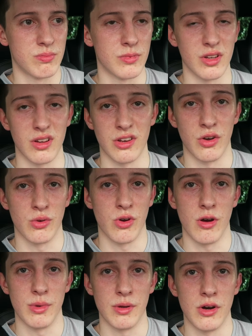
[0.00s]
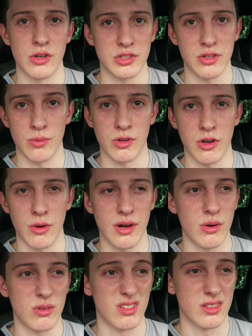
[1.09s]
can't be arsed, don't want to go
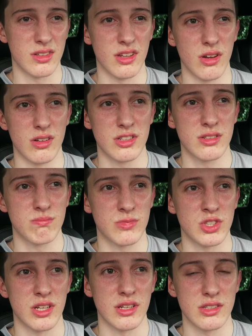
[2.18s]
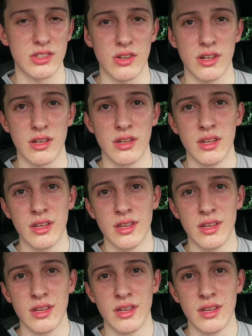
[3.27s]
out, and you know, I just sit inside.